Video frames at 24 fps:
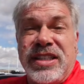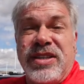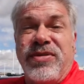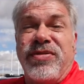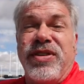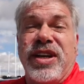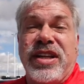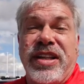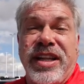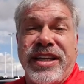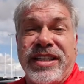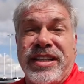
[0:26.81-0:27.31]
if you
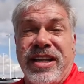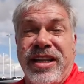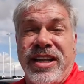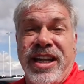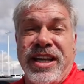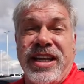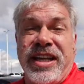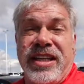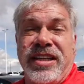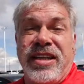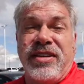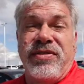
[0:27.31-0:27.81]
click the
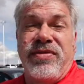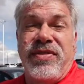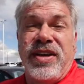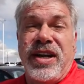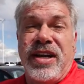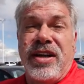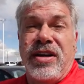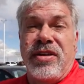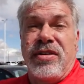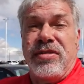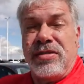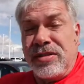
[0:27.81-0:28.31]
link in this
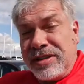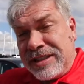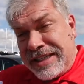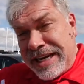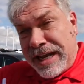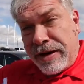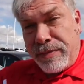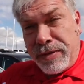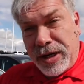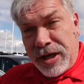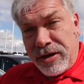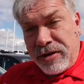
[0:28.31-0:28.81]
video,
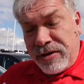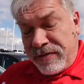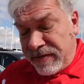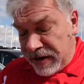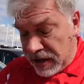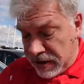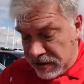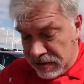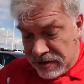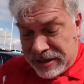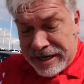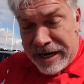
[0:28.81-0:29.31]
down below the
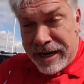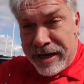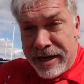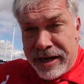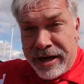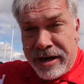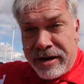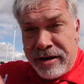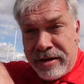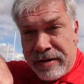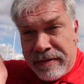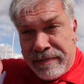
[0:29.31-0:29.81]
video, down
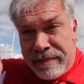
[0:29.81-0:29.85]
there,